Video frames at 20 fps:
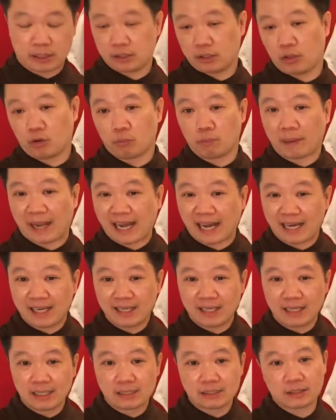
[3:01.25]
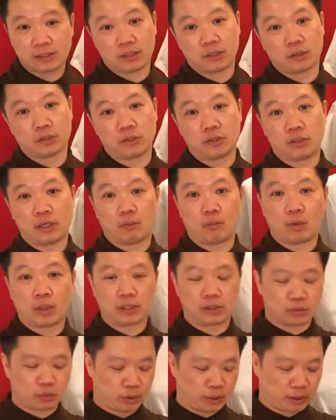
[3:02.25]
does go bad, so you don't
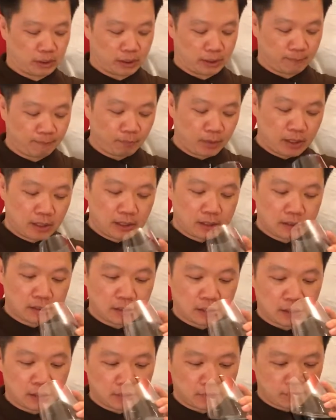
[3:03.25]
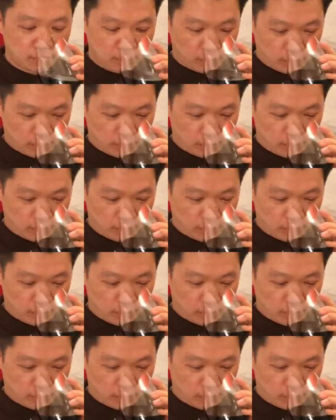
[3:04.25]
want to drink it. So